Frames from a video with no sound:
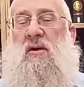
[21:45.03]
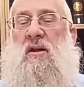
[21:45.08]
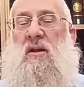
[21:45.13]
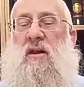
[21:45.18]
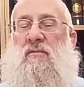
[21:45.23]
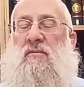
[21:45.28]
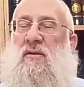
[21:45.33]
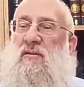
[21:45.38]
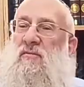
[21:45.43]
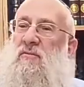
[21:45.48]
it a
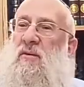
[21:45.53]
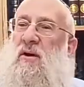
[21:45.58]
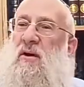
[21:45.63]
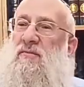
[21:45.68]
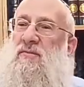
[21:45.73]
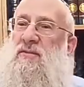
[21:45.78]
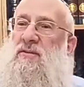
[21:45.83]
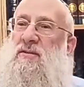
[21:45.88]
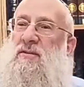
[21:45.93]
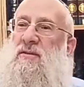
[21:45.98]
level of
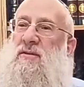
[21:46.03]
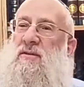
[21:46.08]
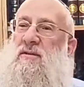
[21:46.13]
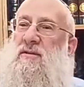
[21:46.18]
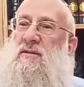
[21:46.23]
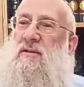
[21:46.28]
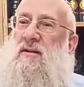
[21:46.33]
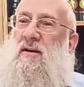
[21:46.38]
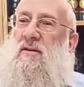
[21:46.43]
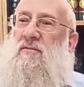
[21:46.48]
prophecy,
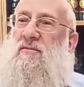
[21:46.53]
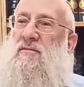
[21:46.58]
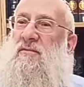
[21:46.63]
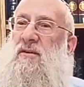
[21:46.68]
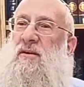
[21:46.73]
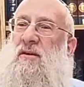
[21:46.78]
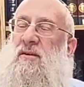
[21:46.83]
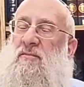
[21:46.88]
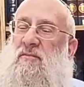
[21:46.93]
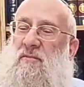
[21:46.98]
of
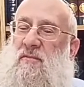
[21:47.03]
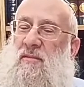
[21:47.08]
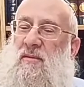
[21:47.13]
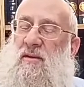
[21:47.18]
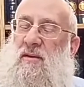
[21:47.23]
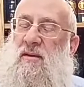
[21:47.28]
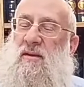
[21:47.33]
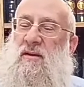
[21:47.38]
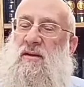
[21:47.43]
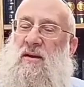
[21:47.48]

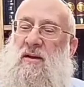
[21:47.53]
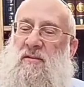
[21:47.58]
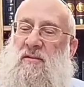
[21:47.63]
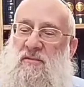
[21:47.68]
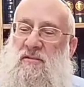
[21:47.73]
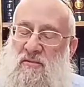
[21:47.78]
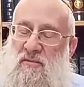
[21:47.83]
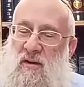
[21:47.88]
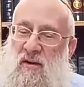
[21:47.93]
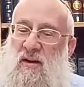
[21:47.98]

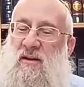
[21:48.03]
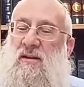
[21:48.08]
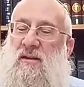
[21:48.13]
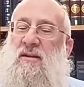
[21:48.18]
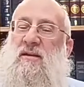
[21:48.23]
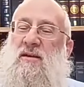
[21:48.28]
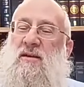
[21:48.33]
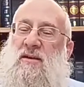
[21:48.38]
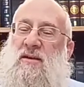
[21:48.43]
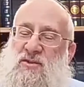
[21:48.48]

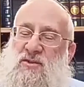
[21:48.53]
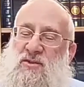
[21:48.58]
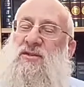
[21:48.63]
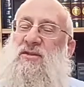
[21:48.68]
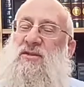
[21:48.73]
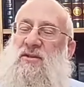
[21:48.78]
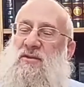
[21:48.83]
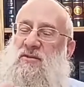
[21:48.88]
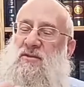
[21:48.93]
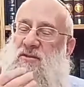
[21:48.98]
divine
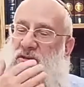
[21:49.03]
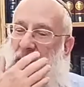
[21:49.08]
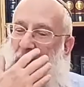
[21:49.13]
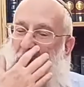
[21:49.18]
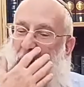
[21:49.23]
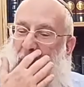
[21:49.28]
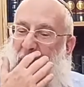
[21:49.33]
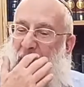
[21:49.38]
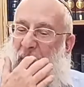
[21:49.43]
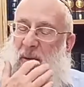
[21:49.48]
assistance.
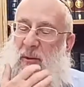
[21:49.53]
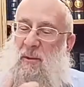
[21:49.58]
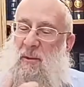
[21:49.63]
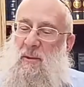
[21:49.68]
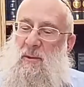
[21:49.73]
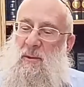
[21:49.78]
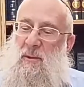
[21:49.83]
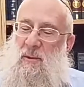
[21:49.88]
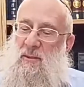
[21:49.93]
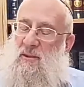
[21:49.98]

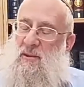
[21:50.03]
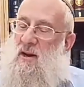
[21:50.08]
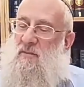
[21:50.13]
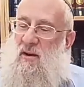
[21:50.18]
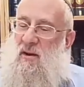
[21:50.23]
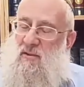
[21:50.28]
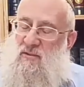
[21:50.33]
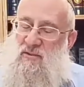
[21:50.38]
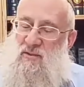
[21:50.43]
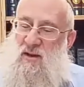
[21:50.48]
It's not a
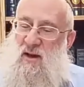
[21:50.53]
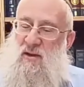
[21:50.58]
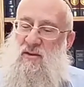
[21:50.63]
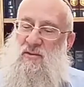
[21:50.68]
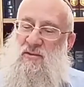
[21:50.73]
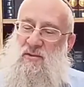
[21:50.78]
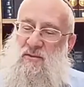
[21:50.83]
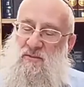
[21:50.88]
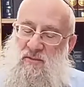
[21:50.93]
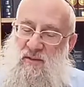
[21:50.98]
matter of
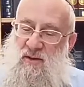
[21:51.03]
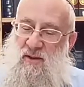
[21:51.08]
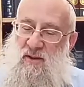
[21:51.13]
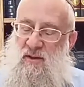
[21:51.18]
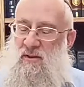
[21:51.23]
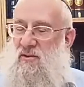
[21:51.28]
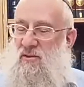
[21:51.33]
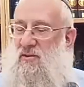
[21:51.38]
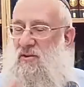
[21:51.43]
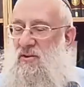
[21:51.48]
scholarship. Like I
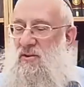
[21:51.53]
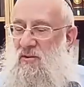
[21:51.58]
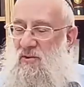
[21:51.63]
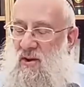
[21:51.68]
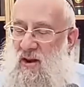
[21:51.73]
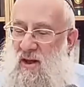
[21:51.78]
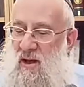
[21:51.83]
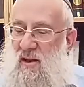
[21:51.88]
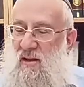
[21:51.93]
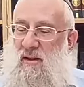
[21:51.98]
said, you can know a
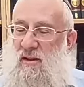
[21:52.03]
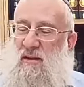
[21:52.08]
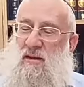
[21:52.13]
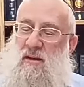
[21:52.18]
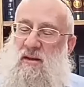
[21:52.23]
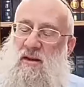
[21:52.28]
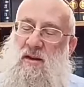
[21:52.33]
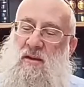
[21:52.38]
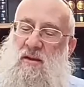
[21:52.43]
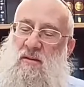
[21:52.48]
lot.
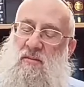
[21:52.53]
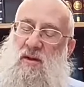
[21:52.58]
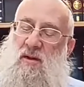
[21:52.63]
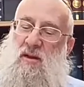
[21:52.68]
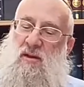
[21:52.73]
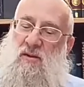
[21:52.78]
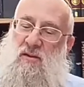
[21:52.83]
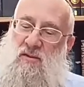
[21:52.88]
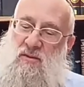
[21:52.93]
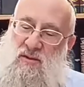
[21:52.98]
But
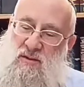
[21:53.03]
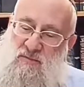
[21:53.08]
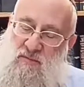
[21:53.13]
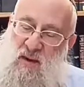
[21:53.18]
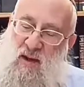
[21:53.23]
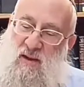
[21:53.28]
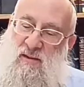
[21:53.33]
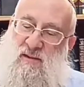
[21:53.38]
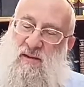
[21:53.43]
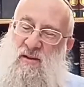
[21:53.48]
here, this
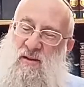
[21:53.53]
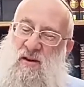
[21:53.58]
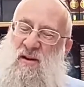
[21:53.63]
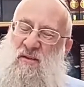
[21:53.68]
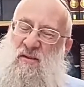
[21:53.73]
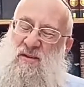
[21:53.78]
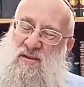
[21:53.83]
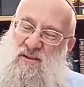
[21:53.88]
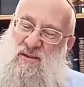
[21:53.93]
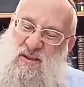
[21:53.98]
passing
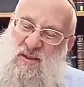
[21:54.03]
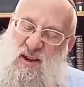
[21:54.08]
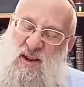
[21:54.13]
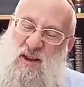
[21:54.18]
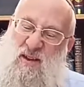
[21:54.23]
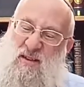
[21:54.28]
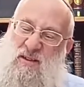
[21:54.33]
on, this chain,